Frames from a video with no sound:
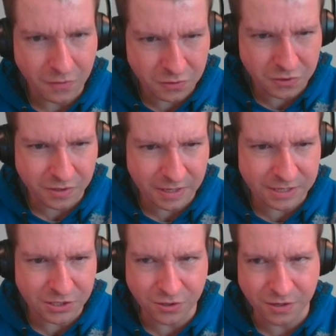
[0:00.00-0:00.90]
Those are a
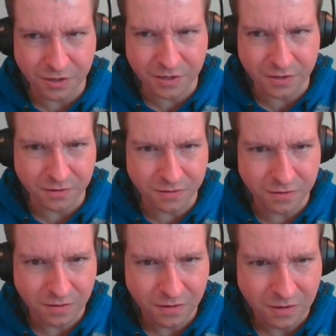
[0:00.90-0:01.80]
lot stronger, too.
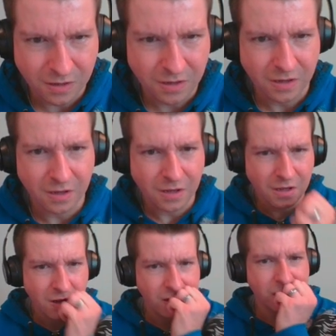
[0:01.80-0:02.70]

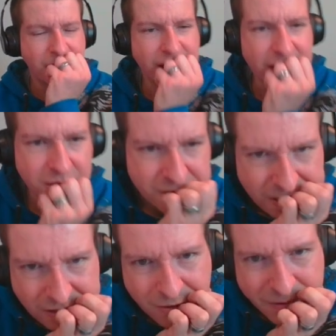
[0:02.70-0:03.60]
I lose
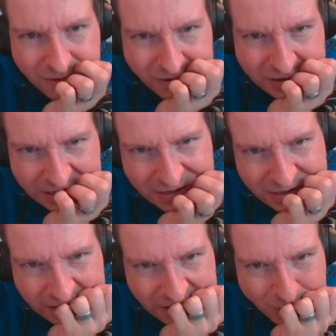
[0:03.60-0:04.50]
a little bit of
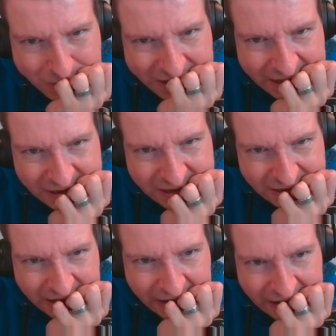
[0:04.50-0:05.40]
resistance, but I at
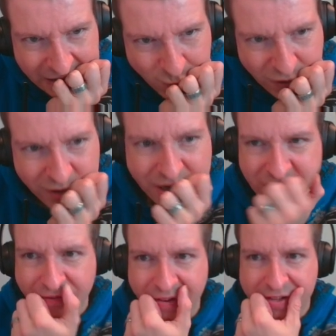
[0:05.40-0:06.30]
least gain one
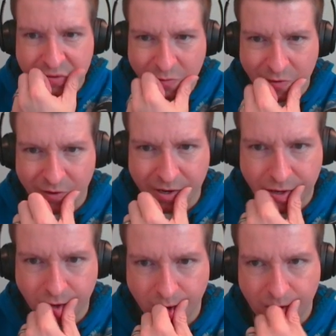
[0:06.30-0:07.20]
defense, one